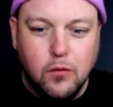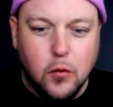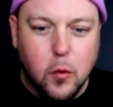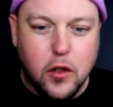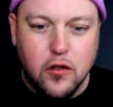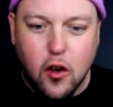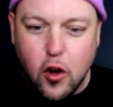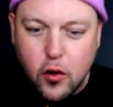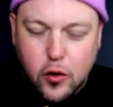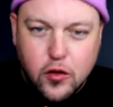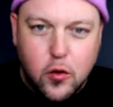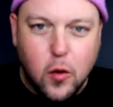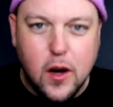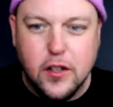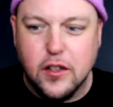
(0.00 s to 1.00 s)
once all those
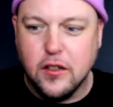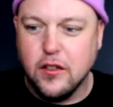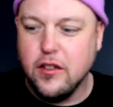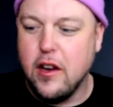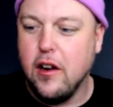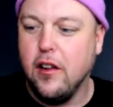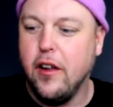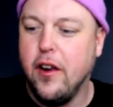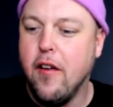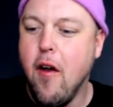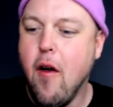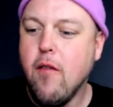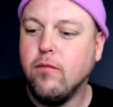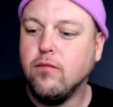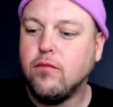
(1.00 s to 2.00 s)
questions settle in
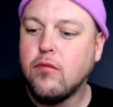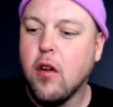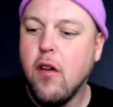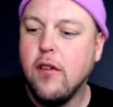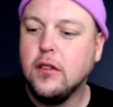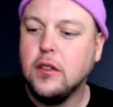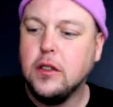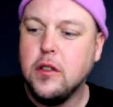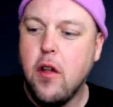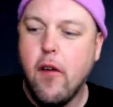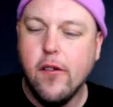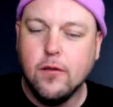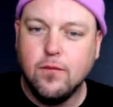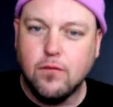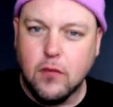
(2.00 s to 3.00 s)

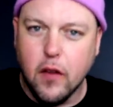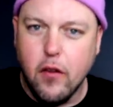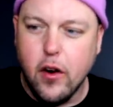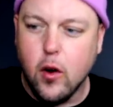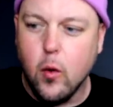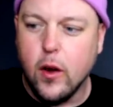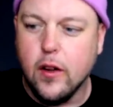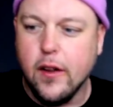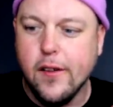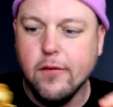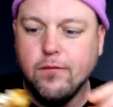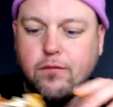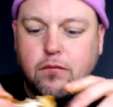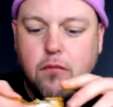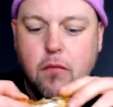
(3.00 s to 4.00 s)
very quickly,
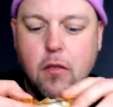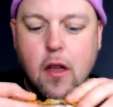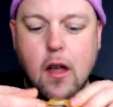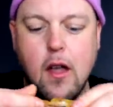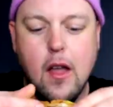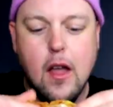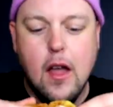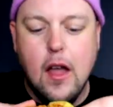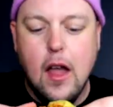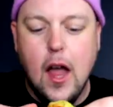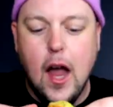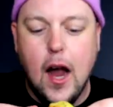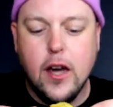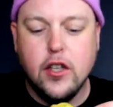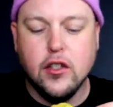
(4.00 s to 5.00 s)

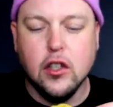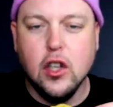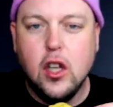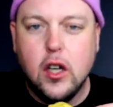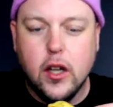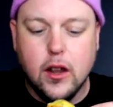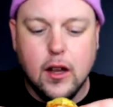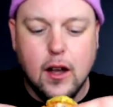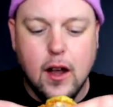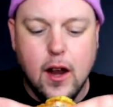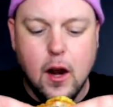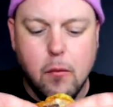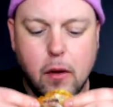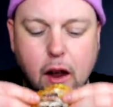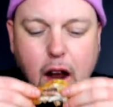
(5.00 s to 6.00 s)
I just look at the guy
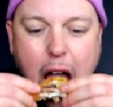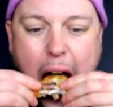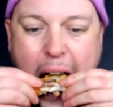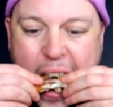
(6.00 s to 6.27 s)
and I'm like,